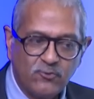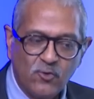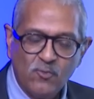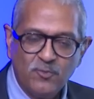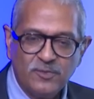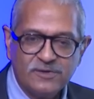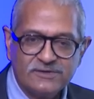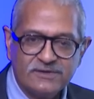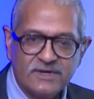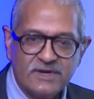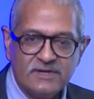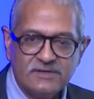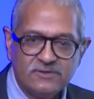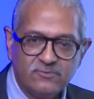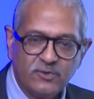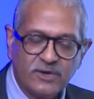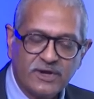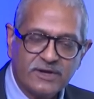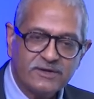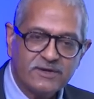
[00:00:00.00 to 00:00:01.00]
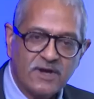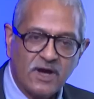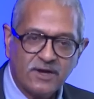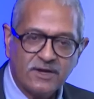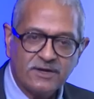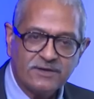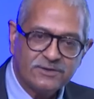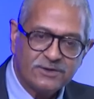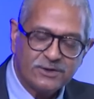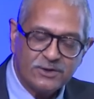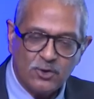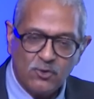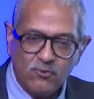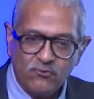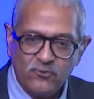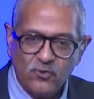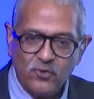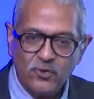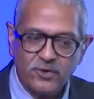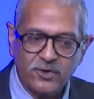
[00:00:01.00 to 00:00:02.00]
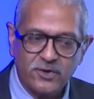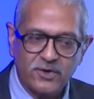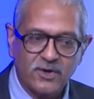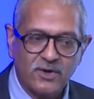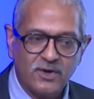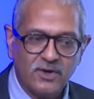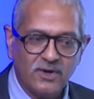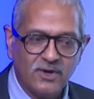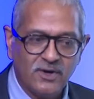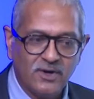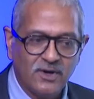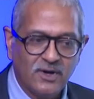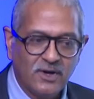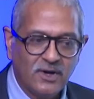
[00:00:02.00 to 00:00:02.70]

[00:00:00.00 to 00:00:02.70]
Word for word: four missiles we can target three or four uh,